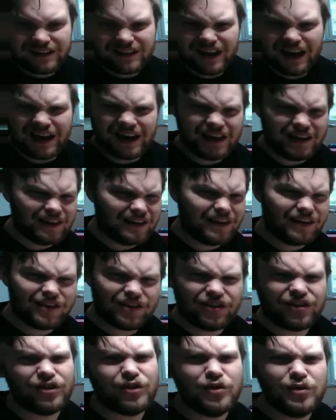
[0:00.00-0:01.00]
I
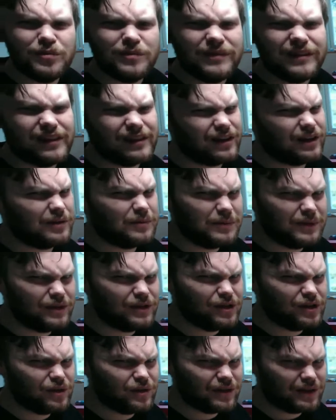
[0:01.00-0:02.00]
assume they're going to be
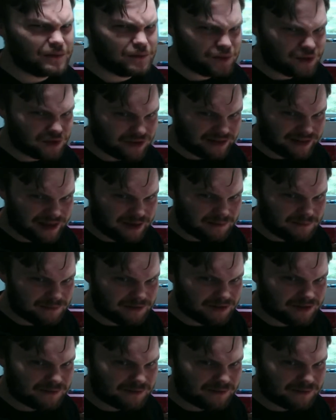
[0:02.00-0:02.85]
using more stems.